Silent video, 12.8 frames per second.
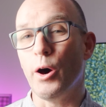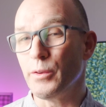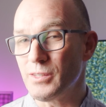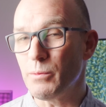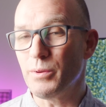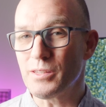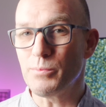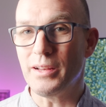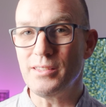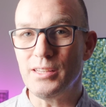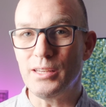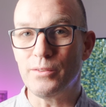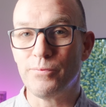Aussie
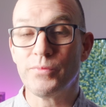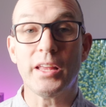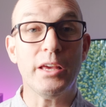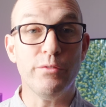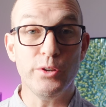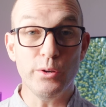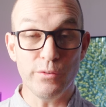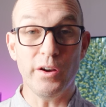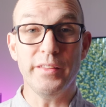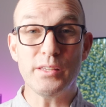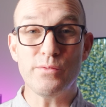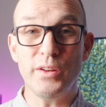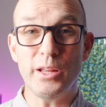perspective. If you find
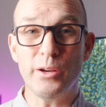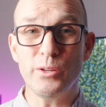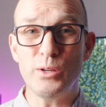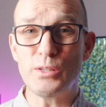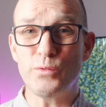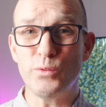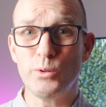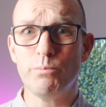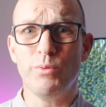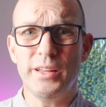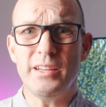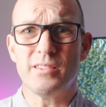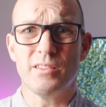this video useful,
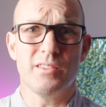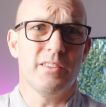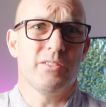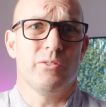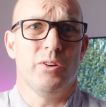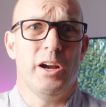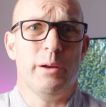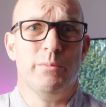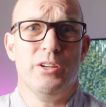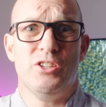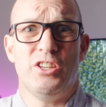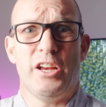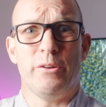please subscribe,
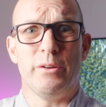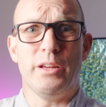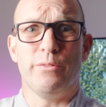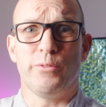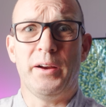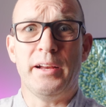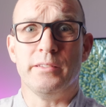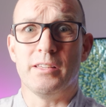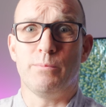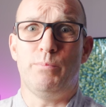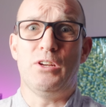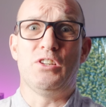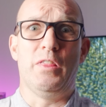share it with your friends,
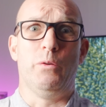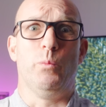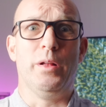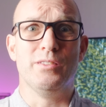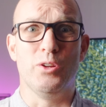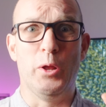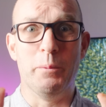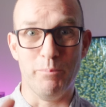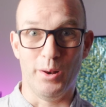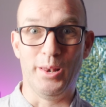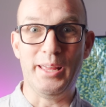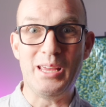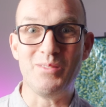especially the ones who don't
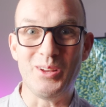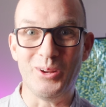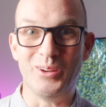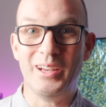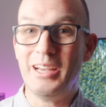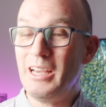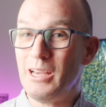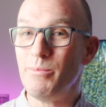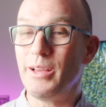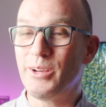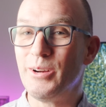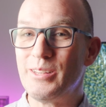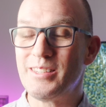believe you,
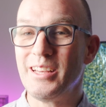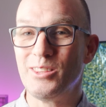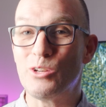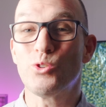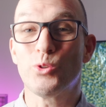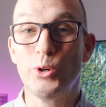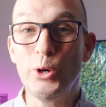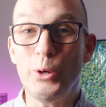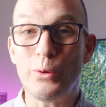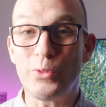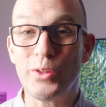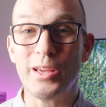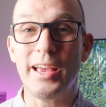because the
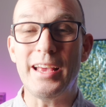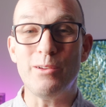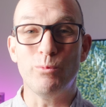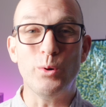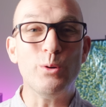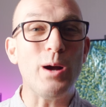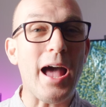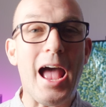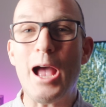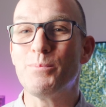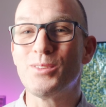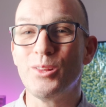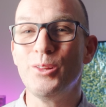truth, it will
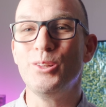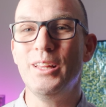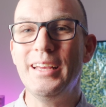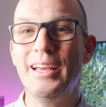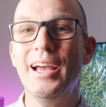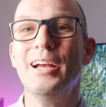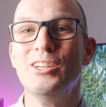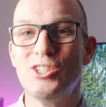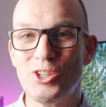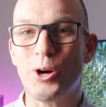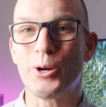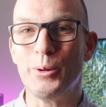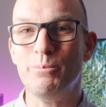absolutely
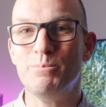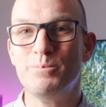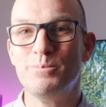shock them.